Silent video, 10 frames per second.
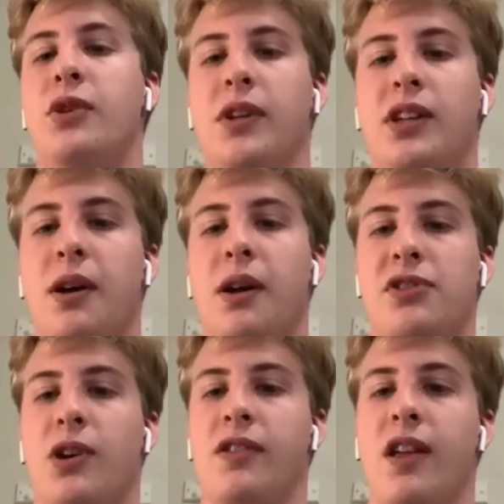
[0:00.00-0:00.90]
look up this
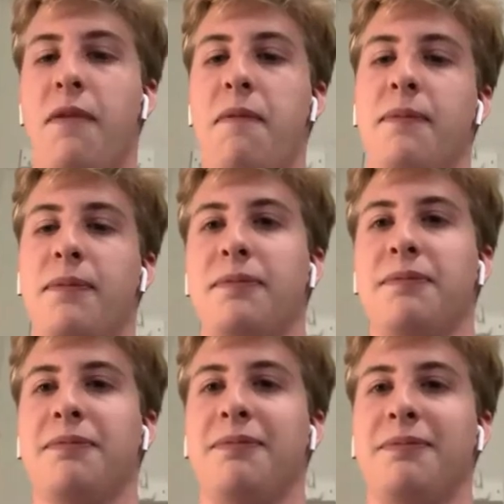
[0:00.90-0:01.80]
joke online?
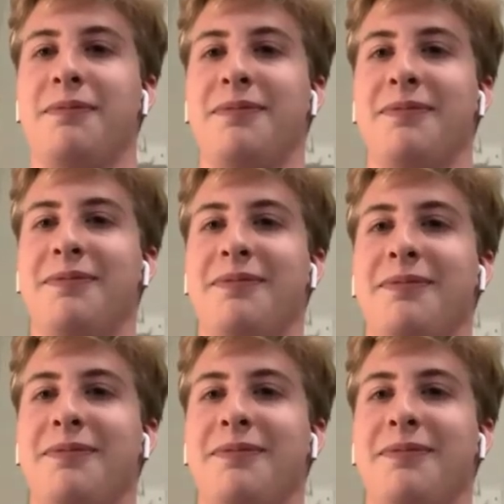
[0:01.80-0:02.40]
Yeah,